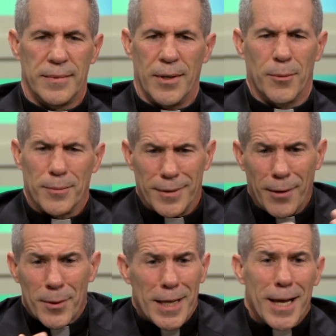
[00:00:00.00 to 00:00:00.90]
you know,
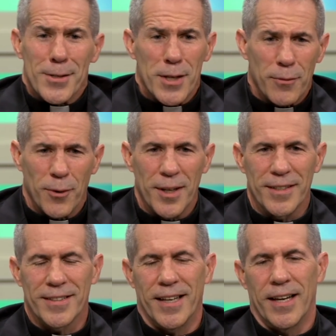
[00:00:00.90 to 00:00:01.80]
every day is
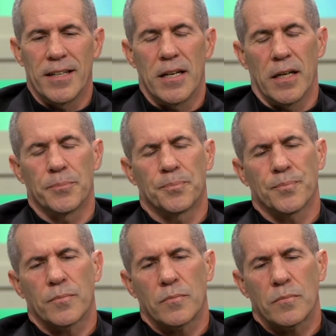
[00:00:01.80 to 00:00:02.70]
different, and
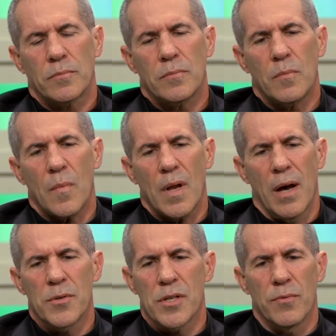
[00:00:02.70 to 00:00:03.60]

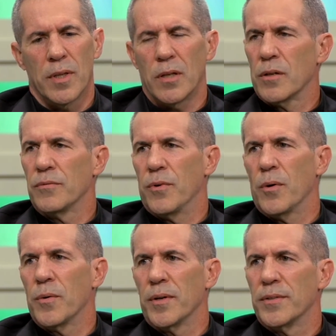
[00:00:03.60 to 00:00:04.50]
I was just really looking
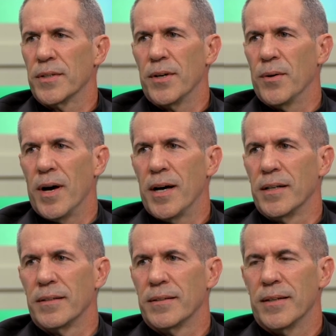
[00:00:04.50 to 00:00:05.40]
forward to go
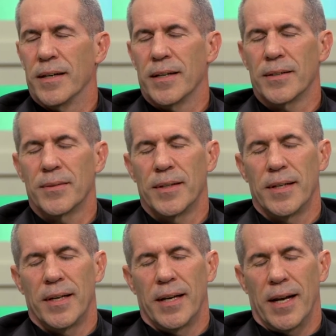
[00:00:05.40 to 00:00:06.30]
on, and
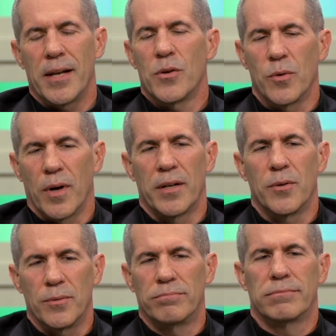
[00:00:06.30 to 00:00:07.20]
I knew,
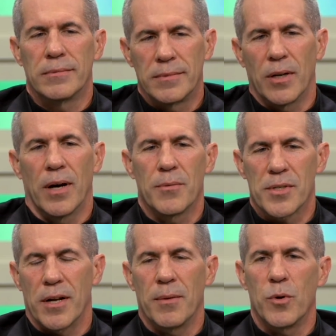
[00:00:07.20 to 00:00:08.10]
you know, I
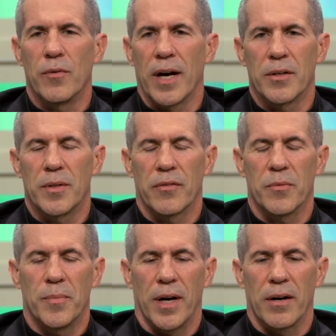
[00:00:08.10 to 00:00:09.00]
was going to move on to a
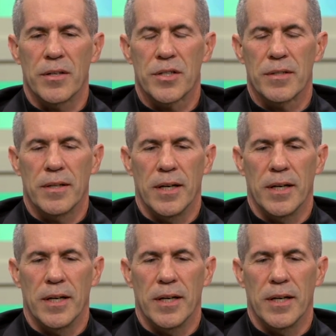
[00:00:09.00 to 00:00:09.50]
different parish,